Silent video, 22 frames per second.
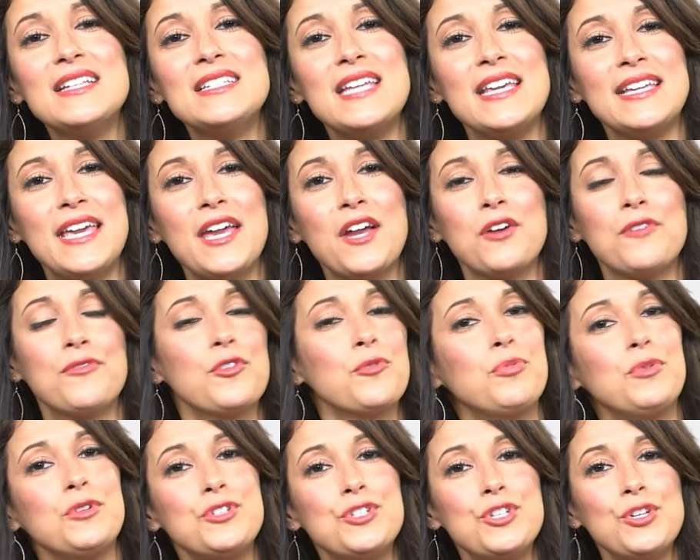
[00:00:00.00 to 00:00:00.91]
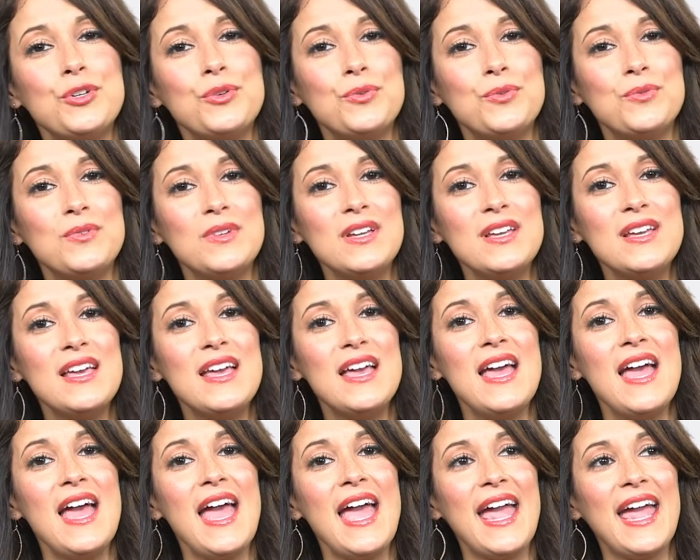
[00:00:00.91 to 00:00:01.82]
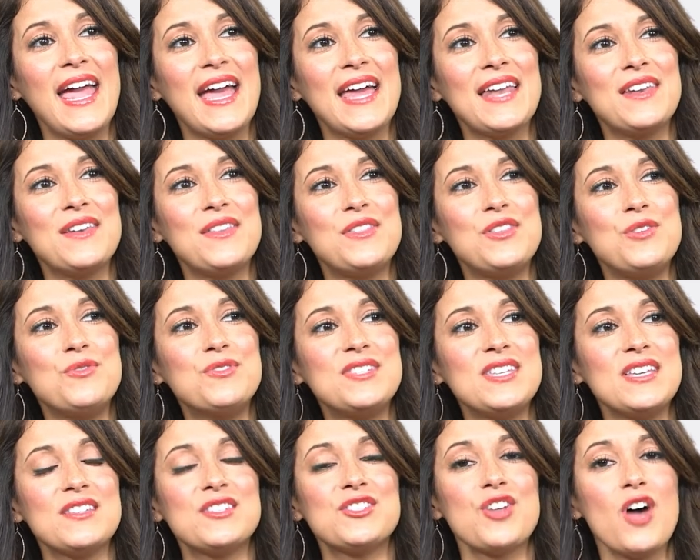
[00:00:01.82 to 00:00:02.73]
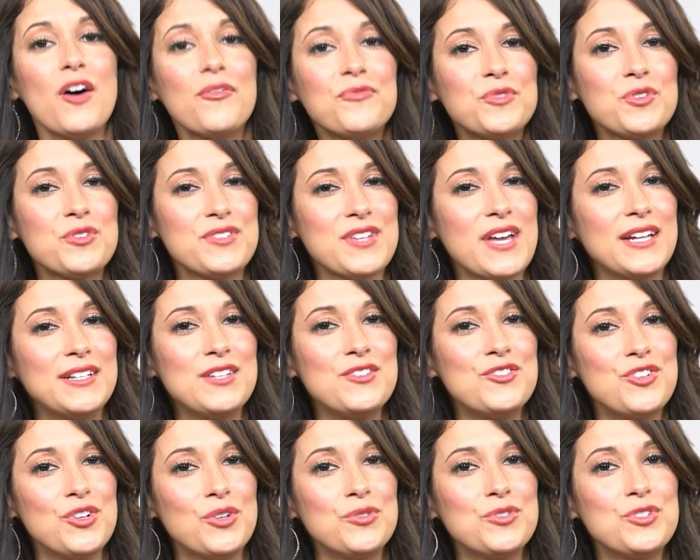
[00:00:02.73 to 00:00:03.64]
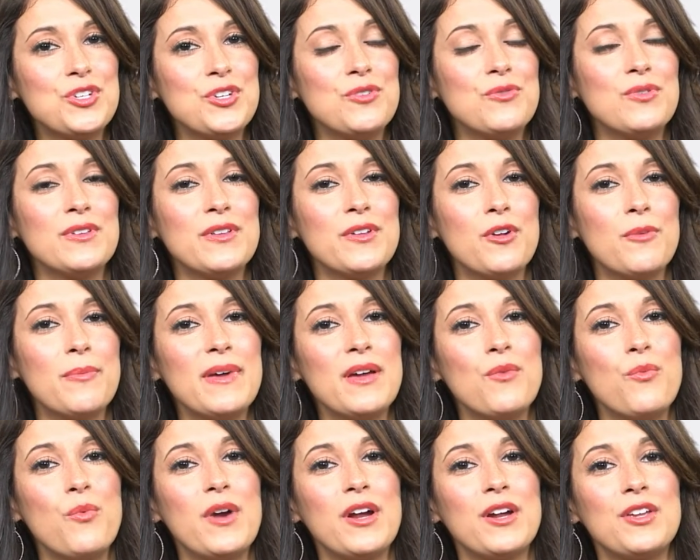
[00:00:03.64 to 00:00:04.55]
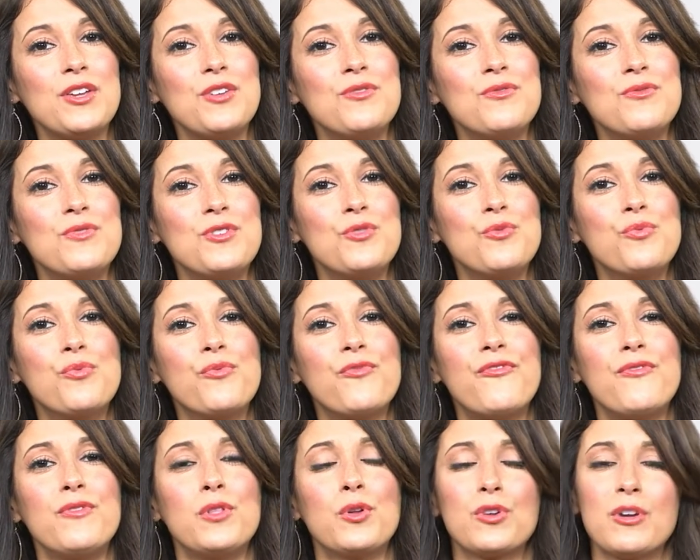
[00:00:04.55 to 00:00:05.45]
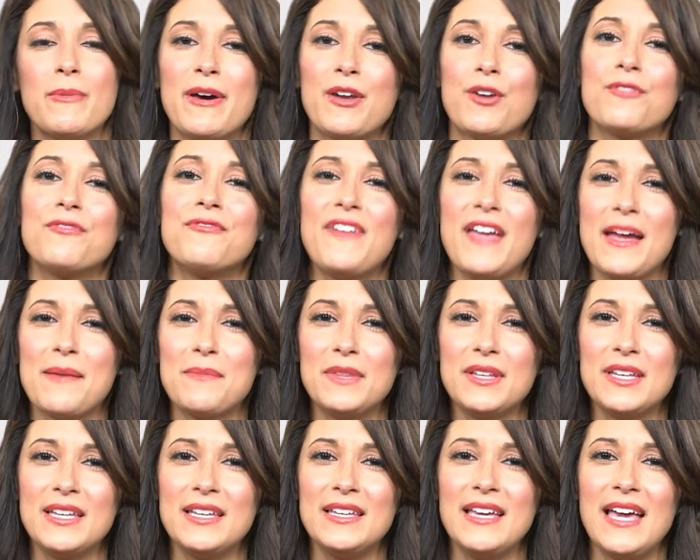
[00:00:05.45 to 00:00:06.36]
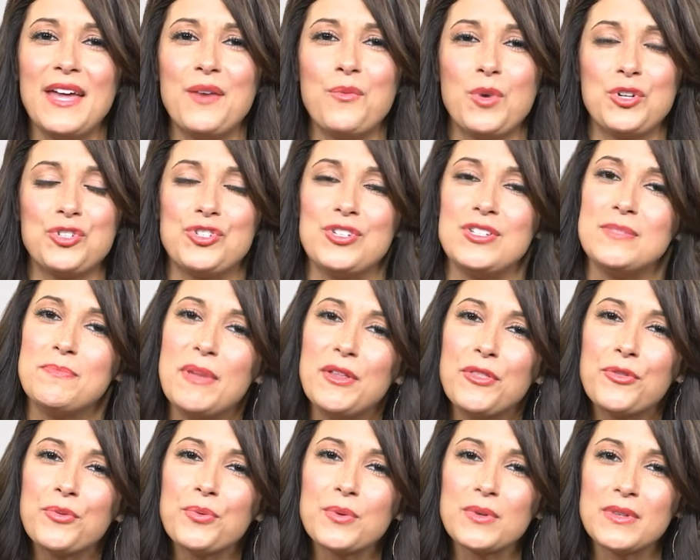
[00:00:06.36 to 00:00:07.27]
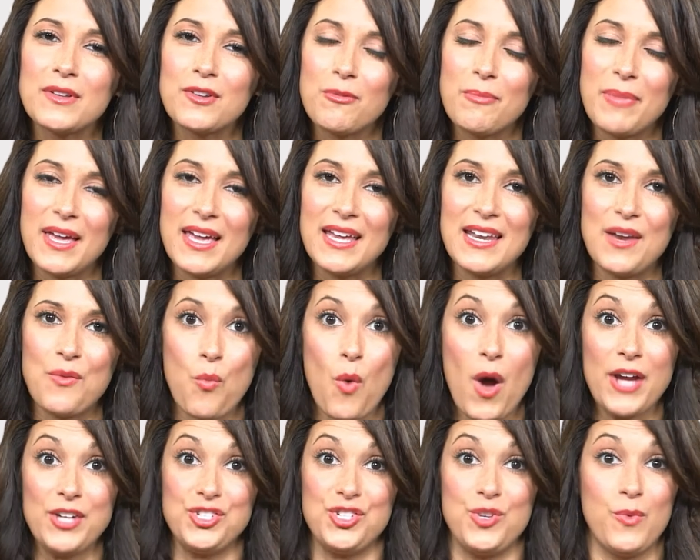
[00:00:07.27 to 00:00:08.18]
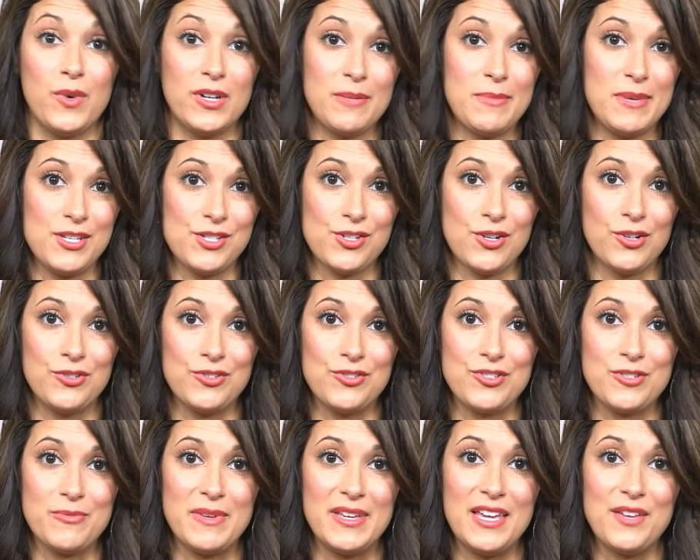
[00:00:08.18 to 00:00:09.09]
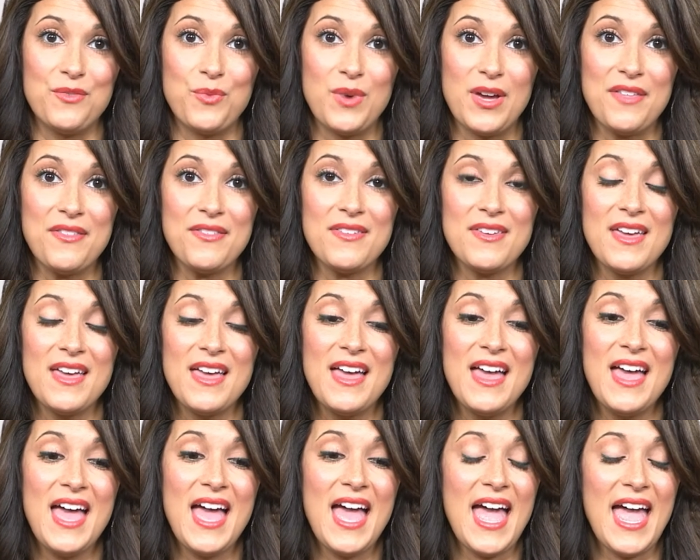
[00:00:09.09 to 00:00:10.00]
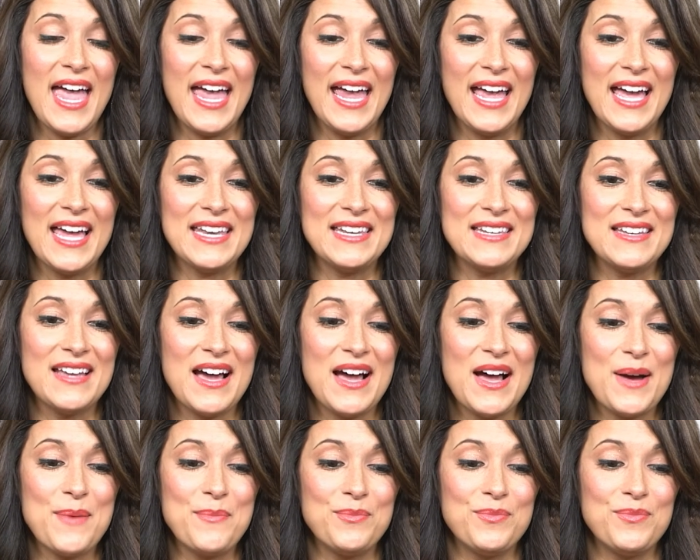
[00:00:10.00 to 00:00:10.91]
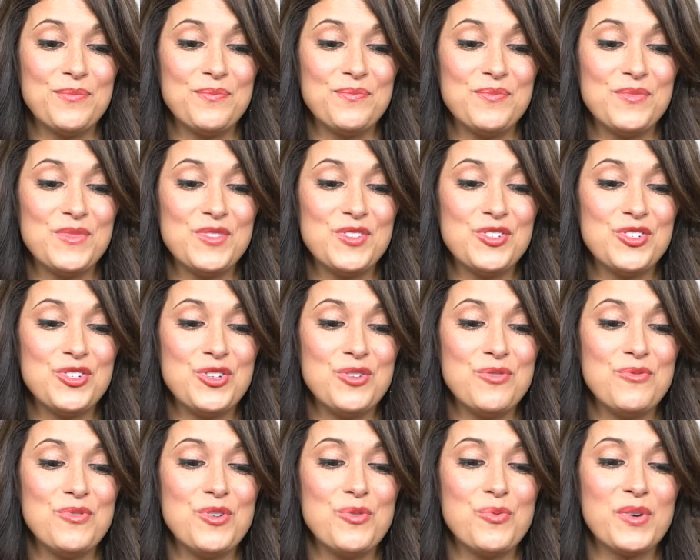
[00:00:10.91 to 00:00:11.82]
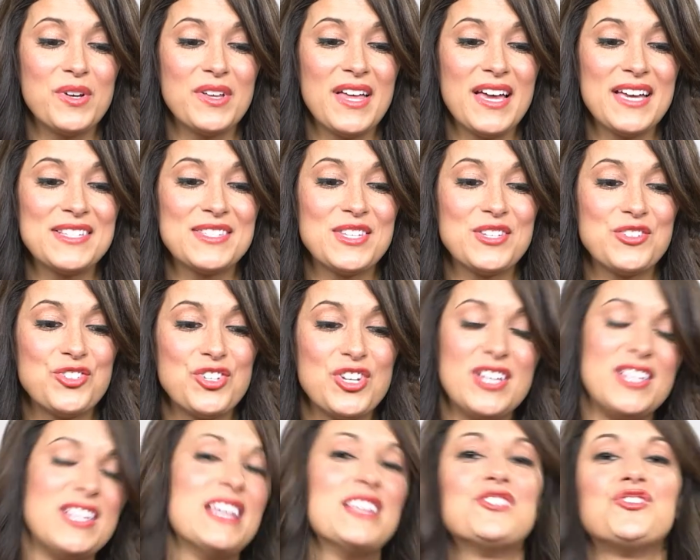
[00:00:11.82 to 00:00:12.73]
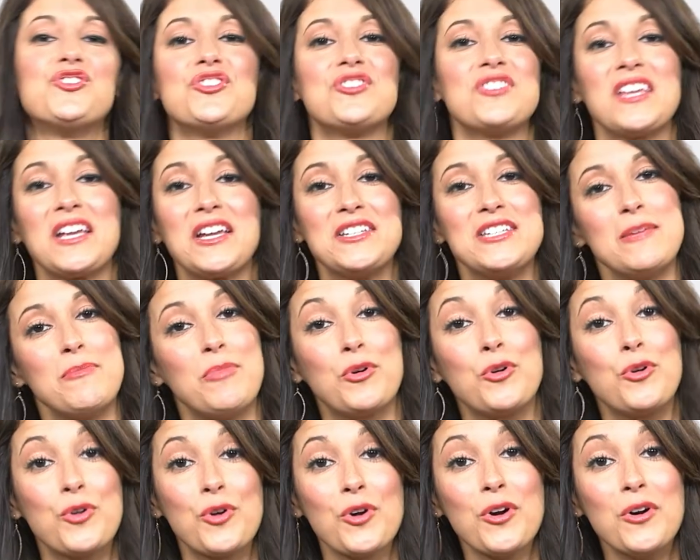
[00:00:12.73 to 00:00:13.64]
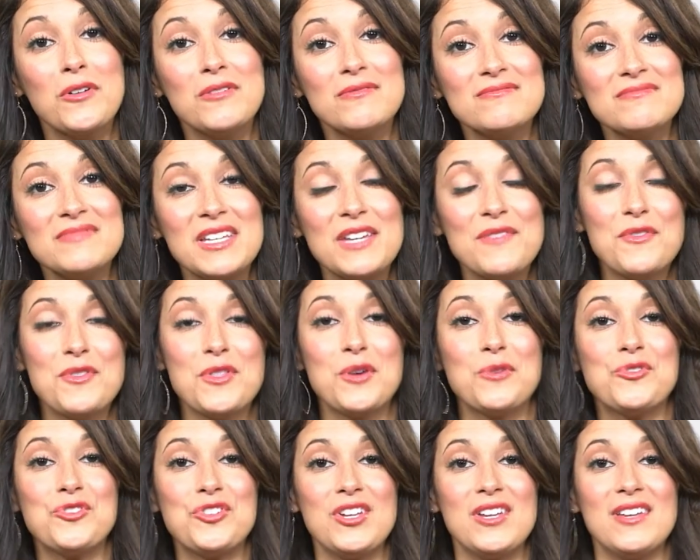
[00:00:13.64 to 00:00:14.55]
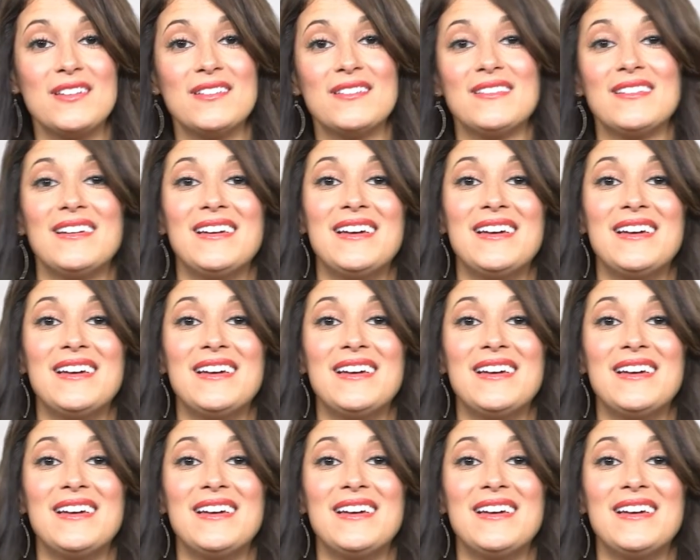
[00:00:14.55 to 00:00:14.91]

take care of her platoon. And you see a softer side to Jill too a little bit, where you, you learn about her family and what she's been through a little bit and why she wanted to be a sergeant to begin with. And um, you, you realize that she is just like a typical girl, even though she,